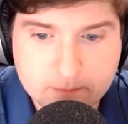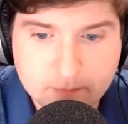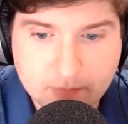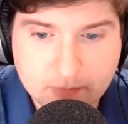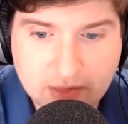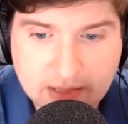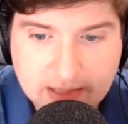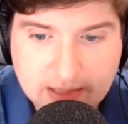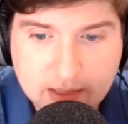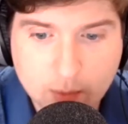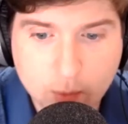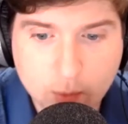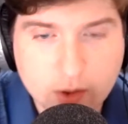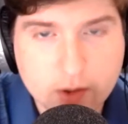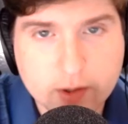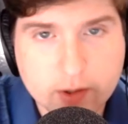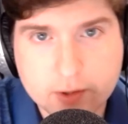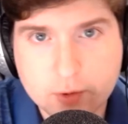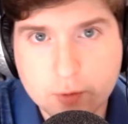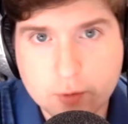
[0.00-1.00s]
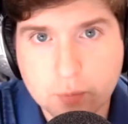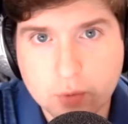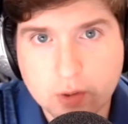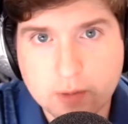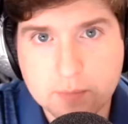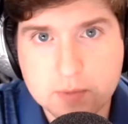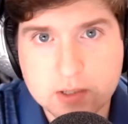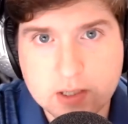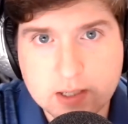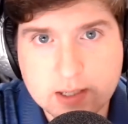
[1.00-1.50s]
Thinking we're going to do
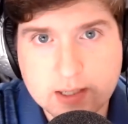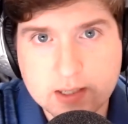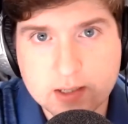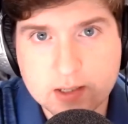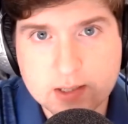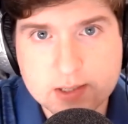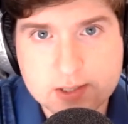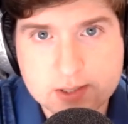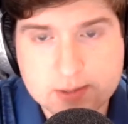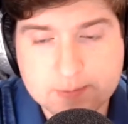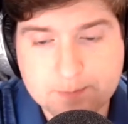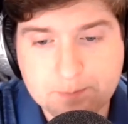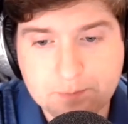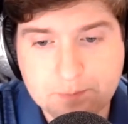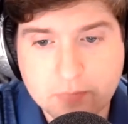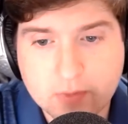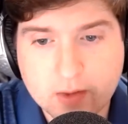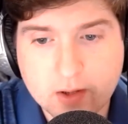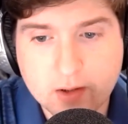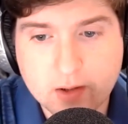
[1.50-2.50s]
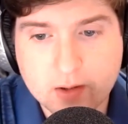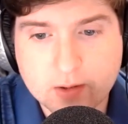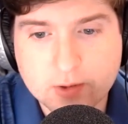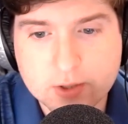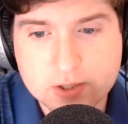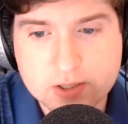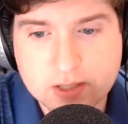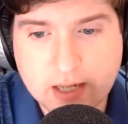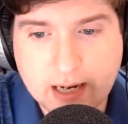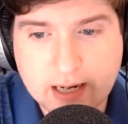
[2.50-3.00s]
premillennialism,
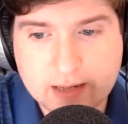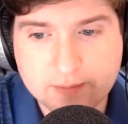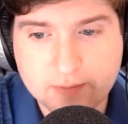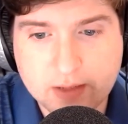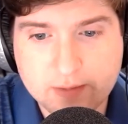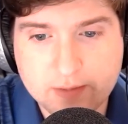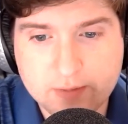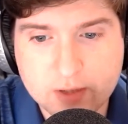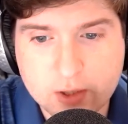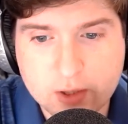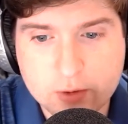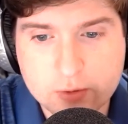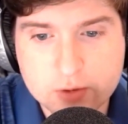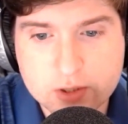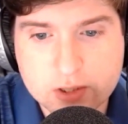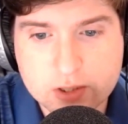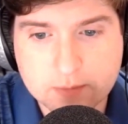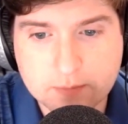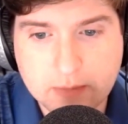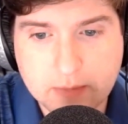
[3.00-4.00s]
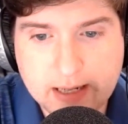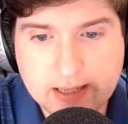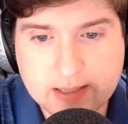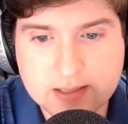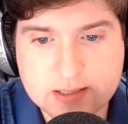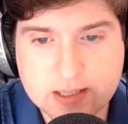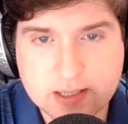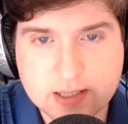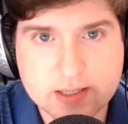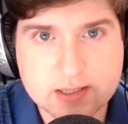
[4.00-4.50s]
just kind of giving you some main
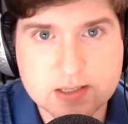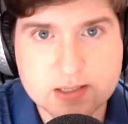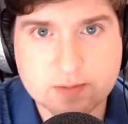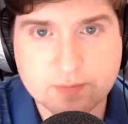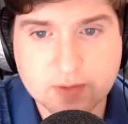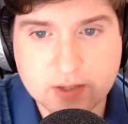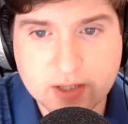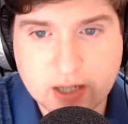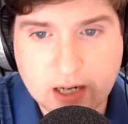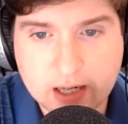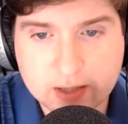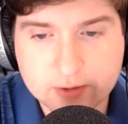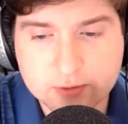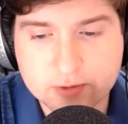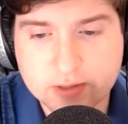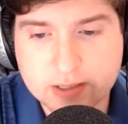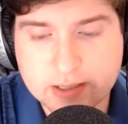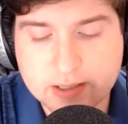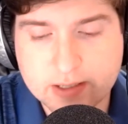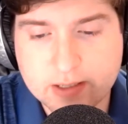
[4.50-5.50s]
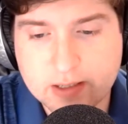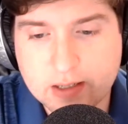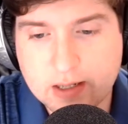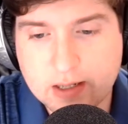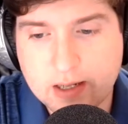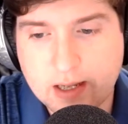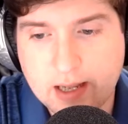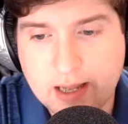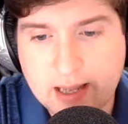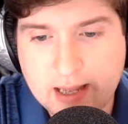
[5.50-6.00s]
tenets of the doctrine
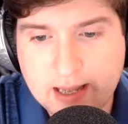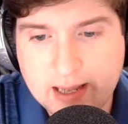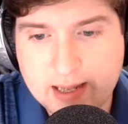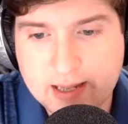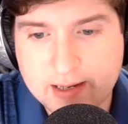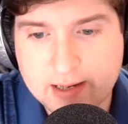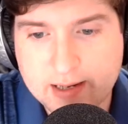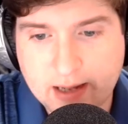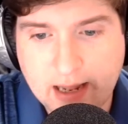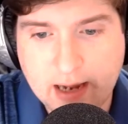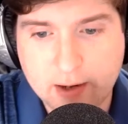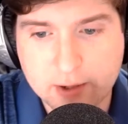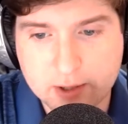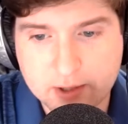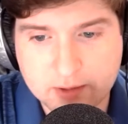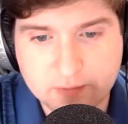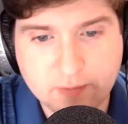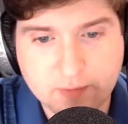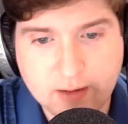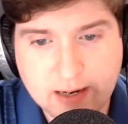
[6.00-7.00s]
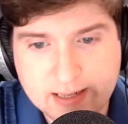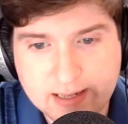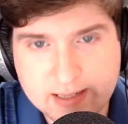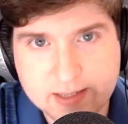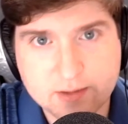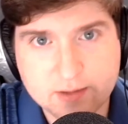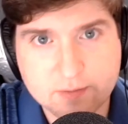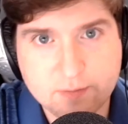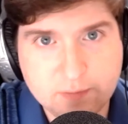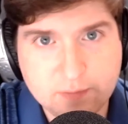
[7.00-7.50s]
and how to define
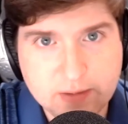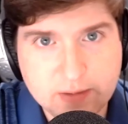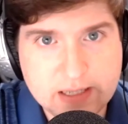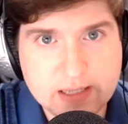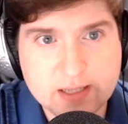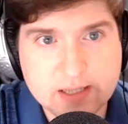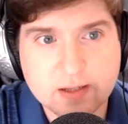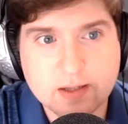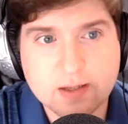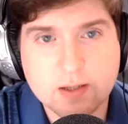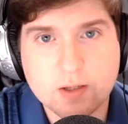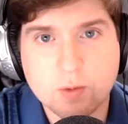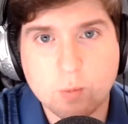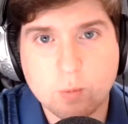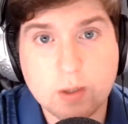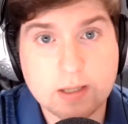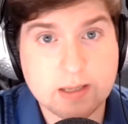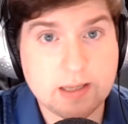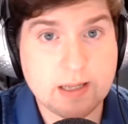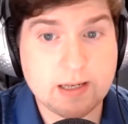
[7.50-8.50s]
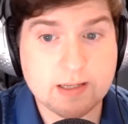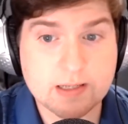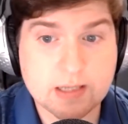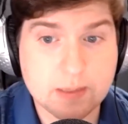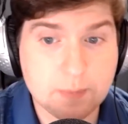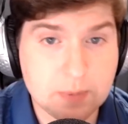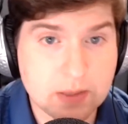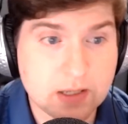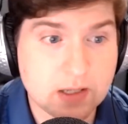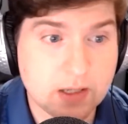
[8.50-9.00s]
and defeat what they
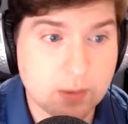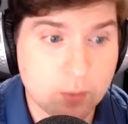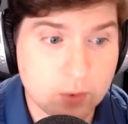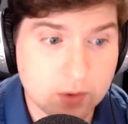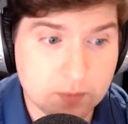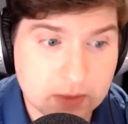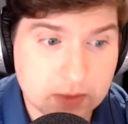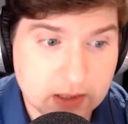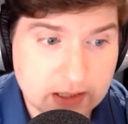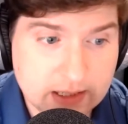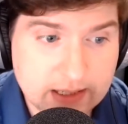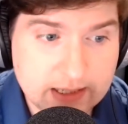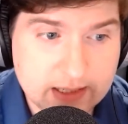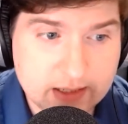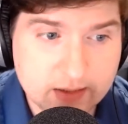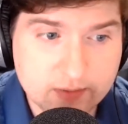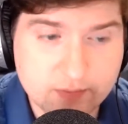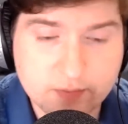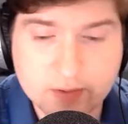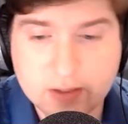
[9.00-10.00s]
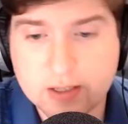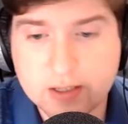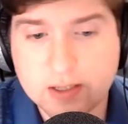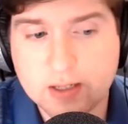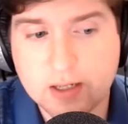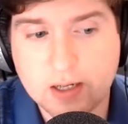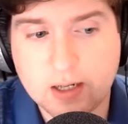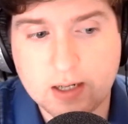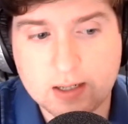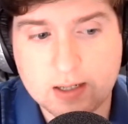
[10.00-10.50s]
typically would believe.
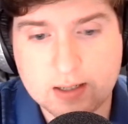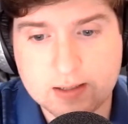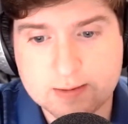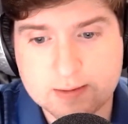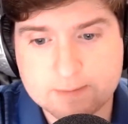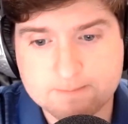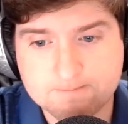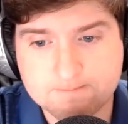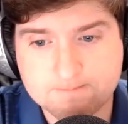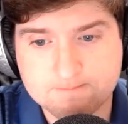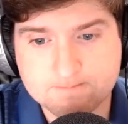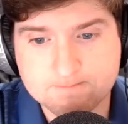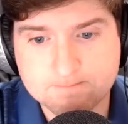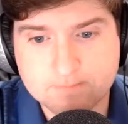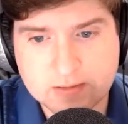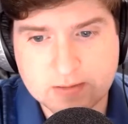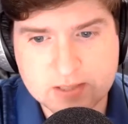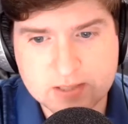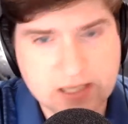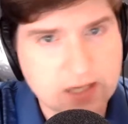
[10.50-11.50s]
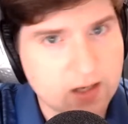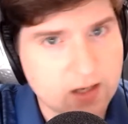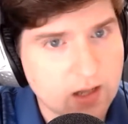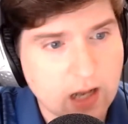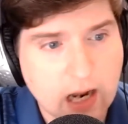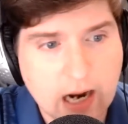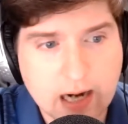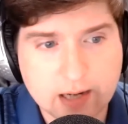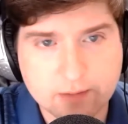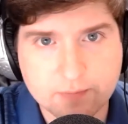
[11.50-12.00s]
I've seen a
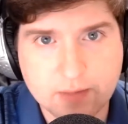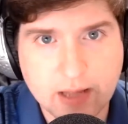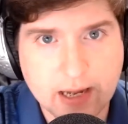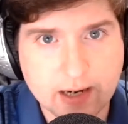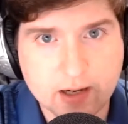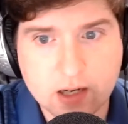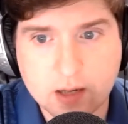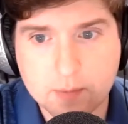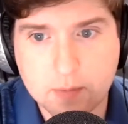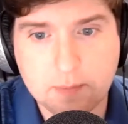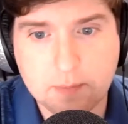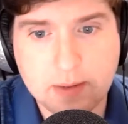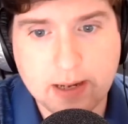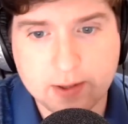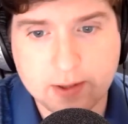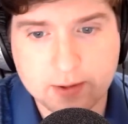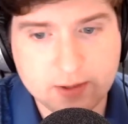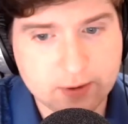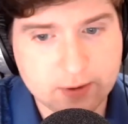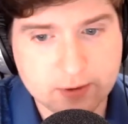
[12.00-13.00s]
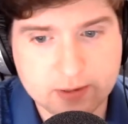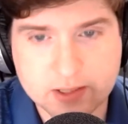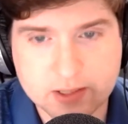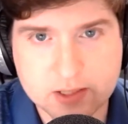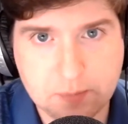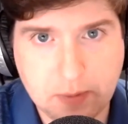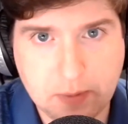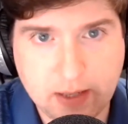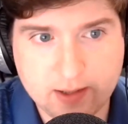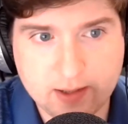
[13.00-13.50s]
lot of that come about during
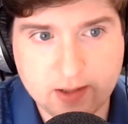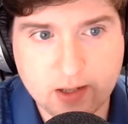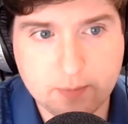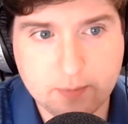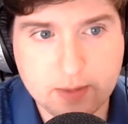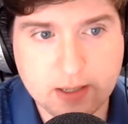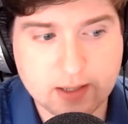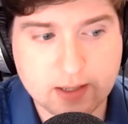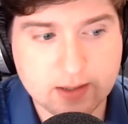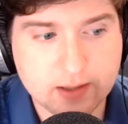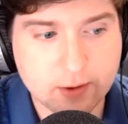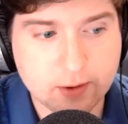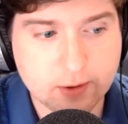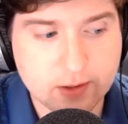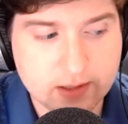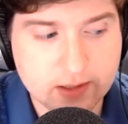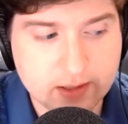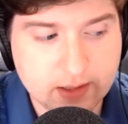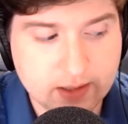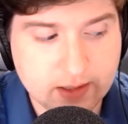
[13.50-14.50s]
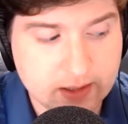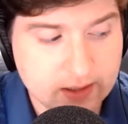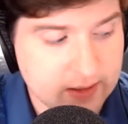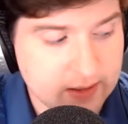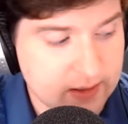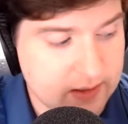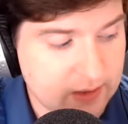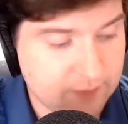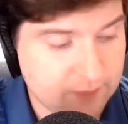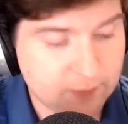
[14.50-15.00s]
this pandemic and during the
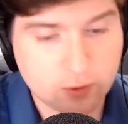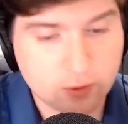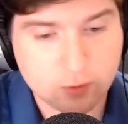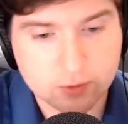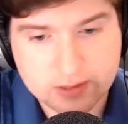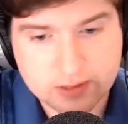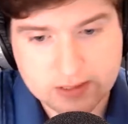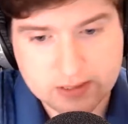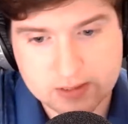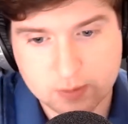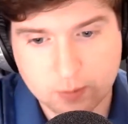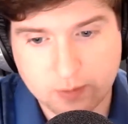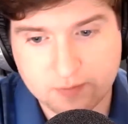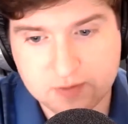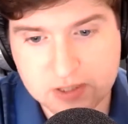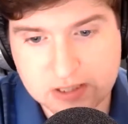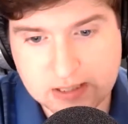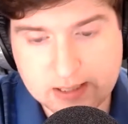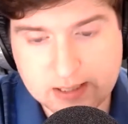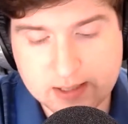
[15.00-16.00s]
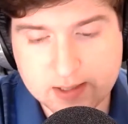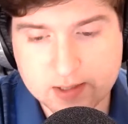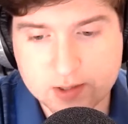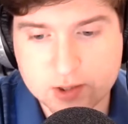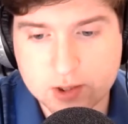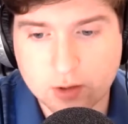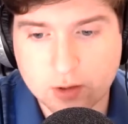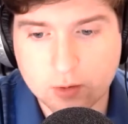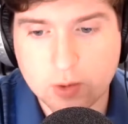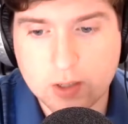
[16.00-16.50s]
difficulties that we've seen. And
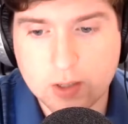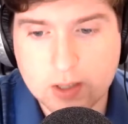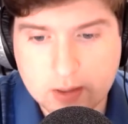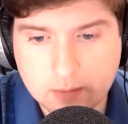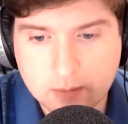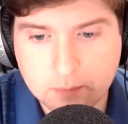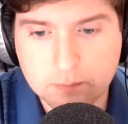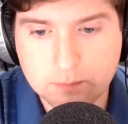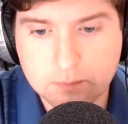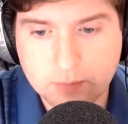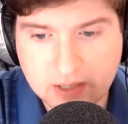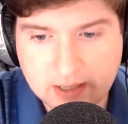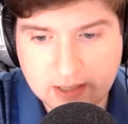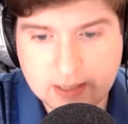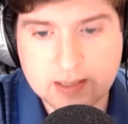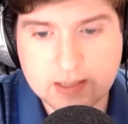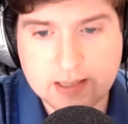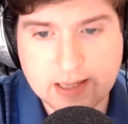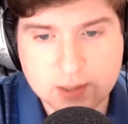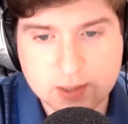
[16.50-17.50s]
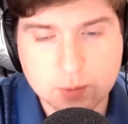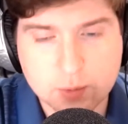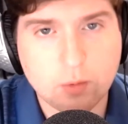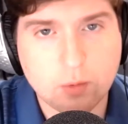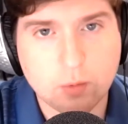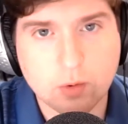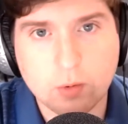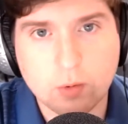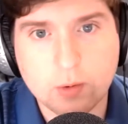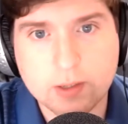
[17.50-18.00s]
so thinking that's what
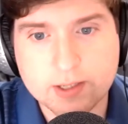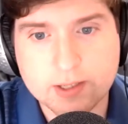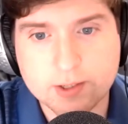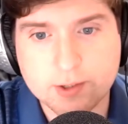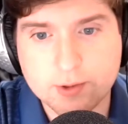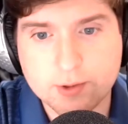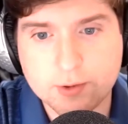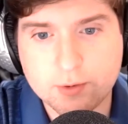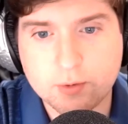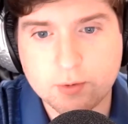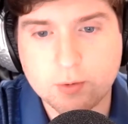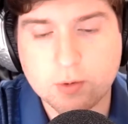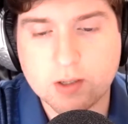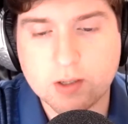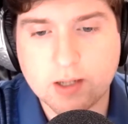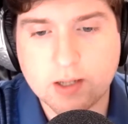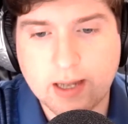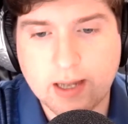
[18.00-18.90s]
we're going to do.